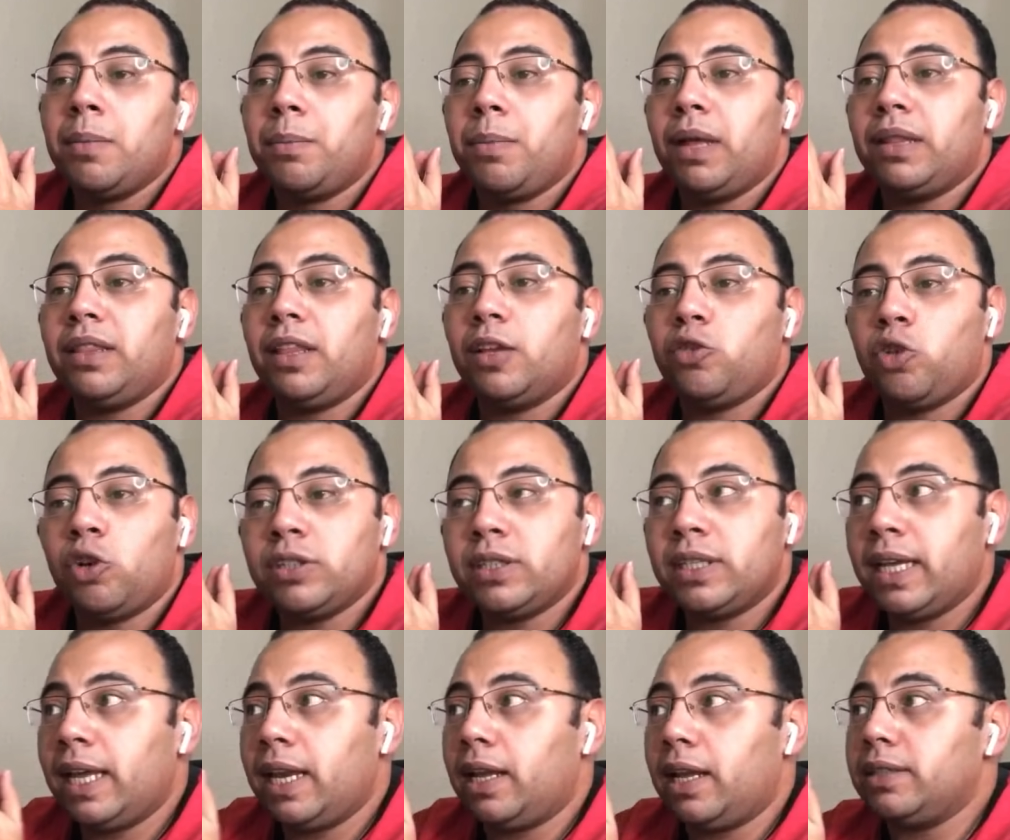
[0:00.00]
But the
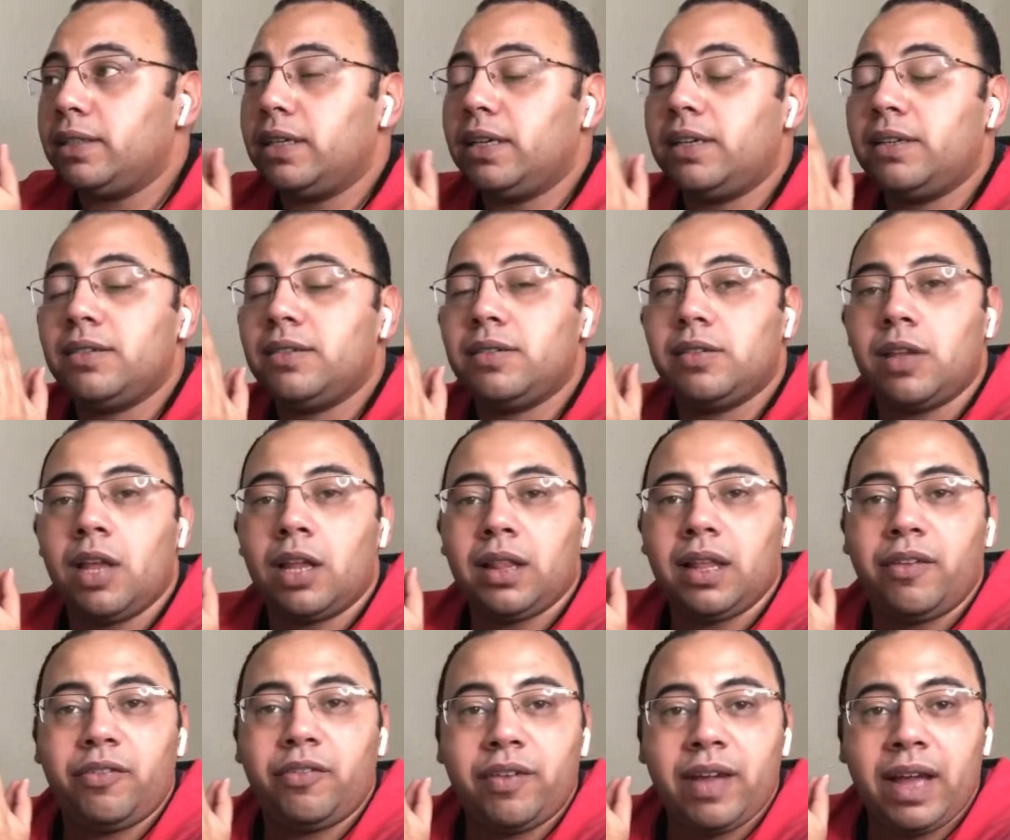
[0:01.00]
short killer is not
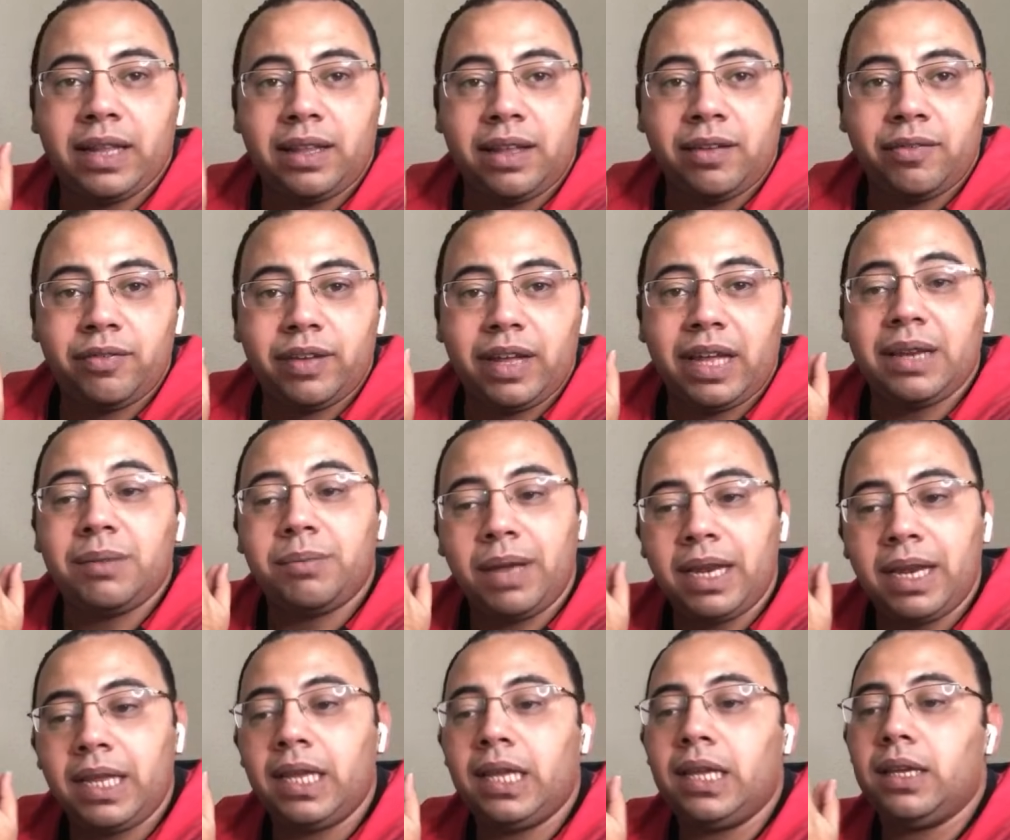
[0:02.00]
effective in
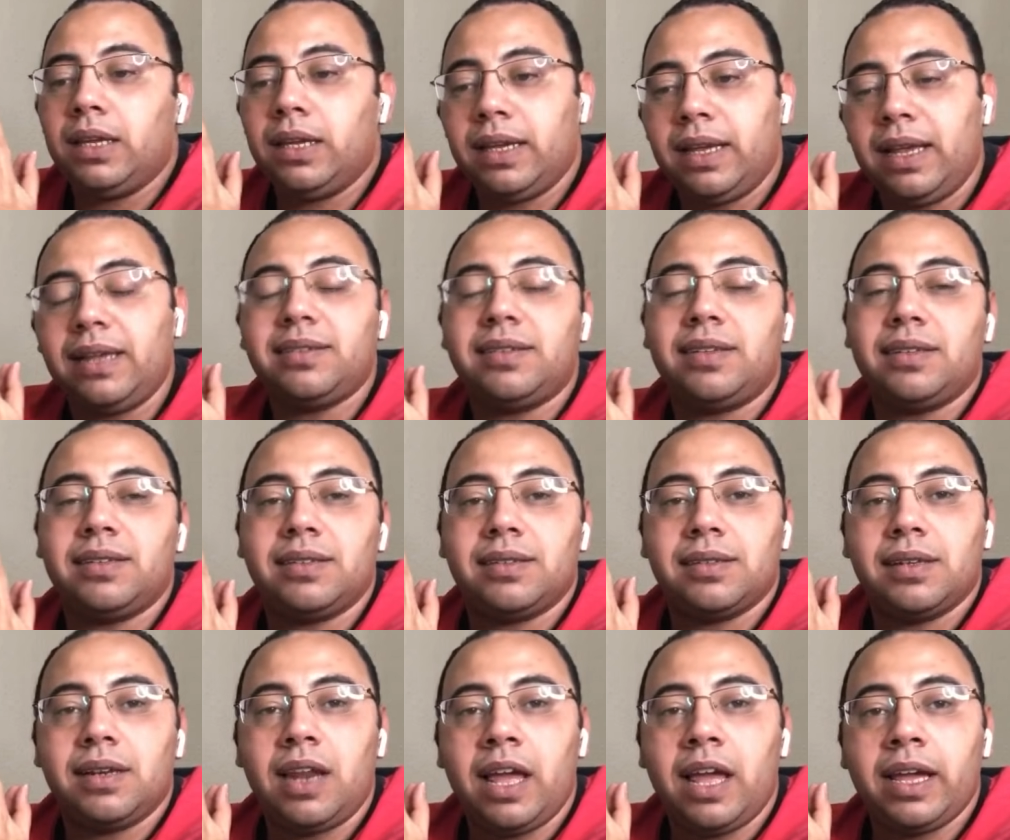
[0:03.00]
many cases.
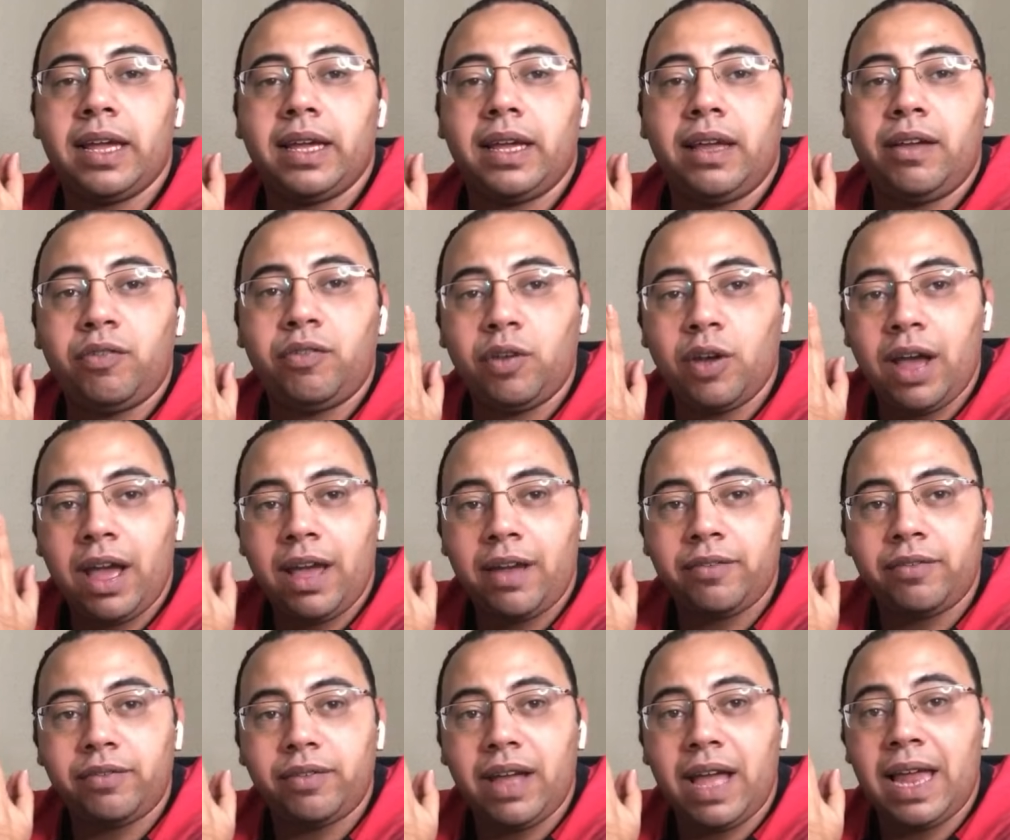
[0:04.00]
Like if you
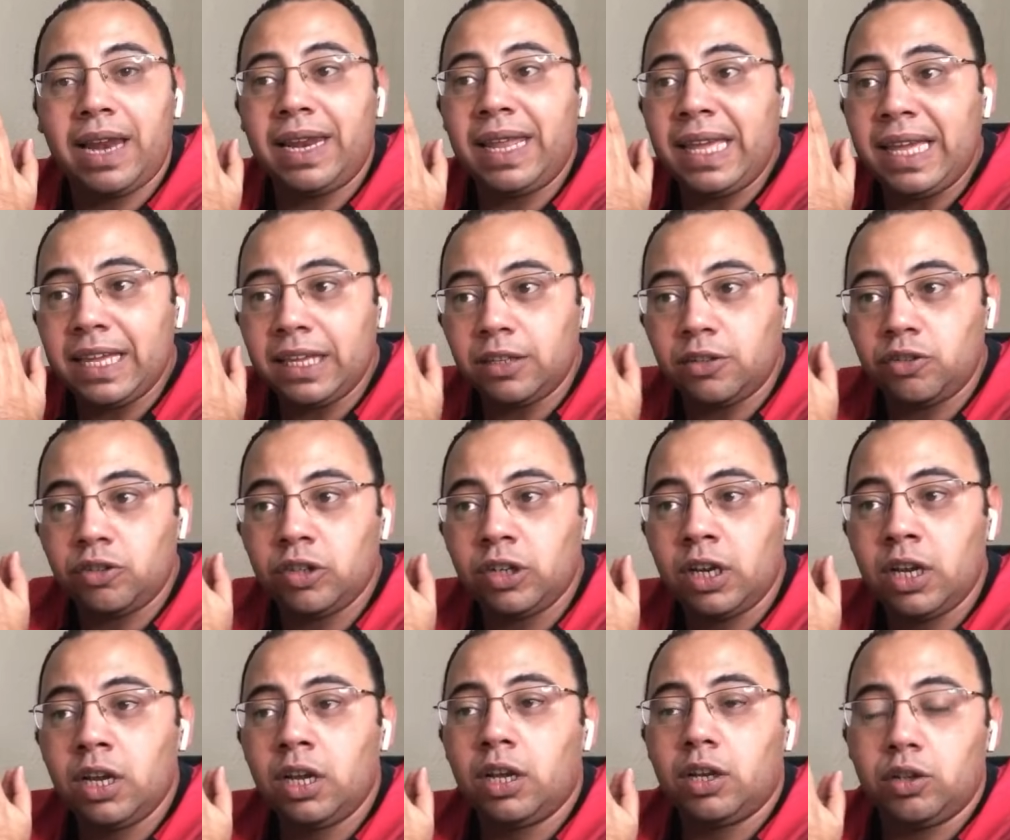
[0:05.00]
have a leakage,
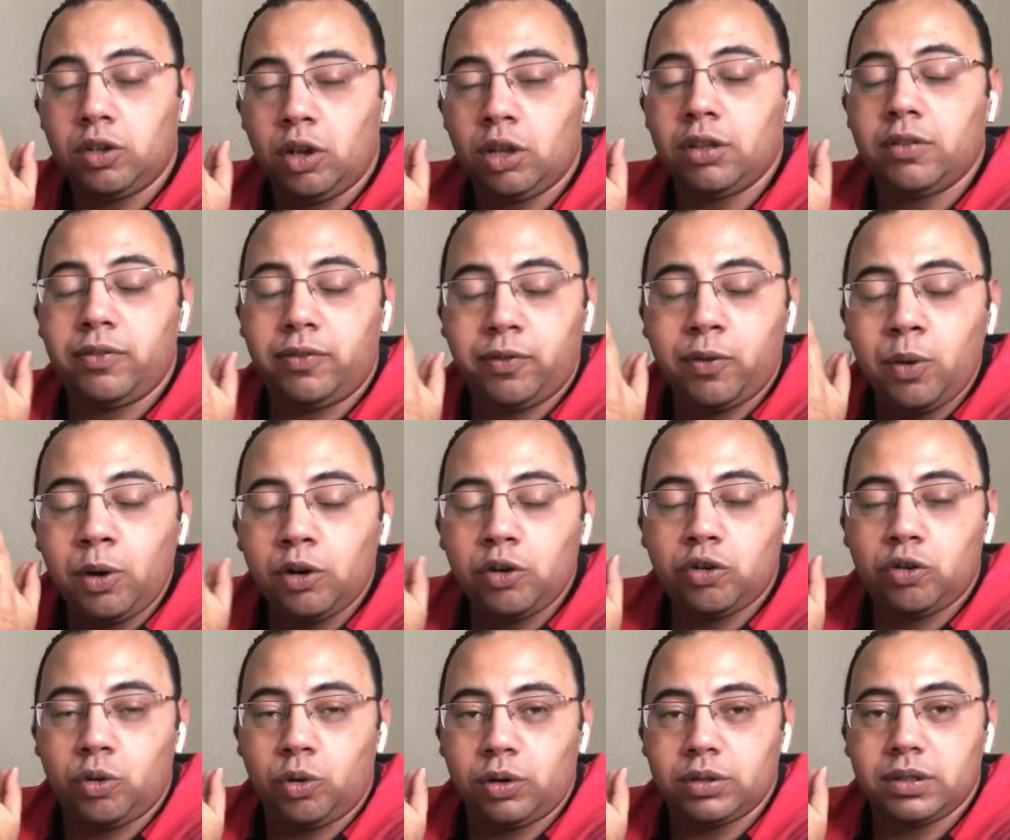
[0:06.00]
not full
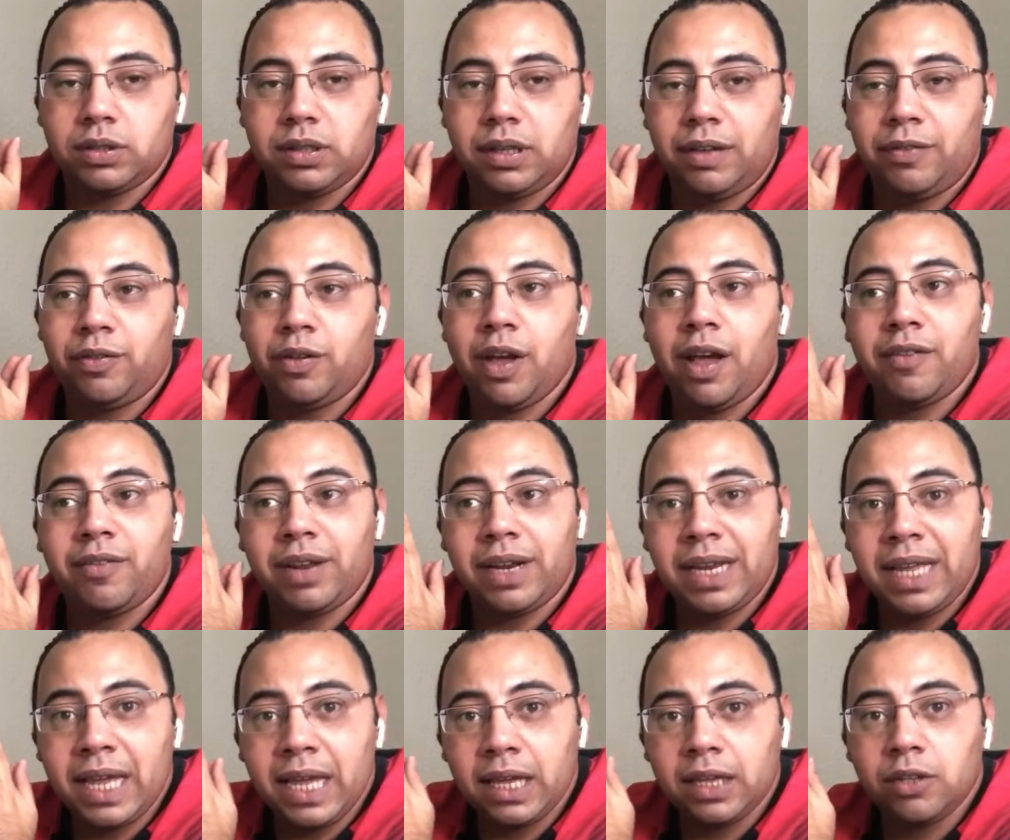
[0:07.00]
short. If you have a
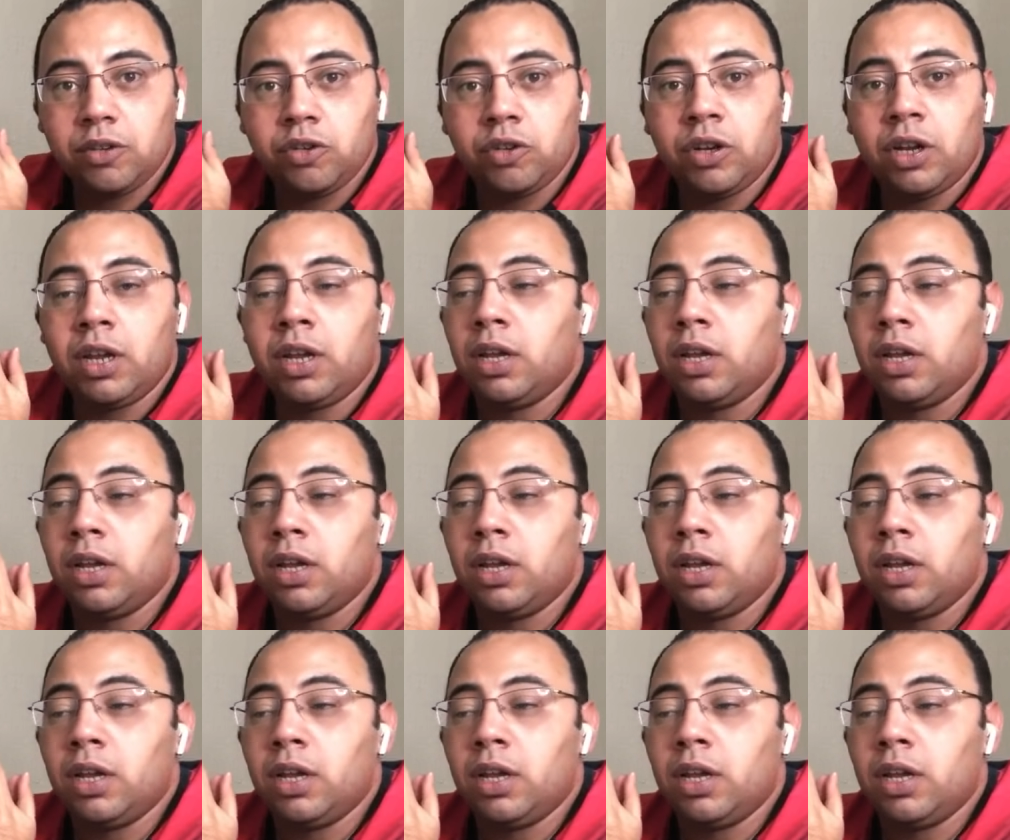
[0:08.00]
leakage,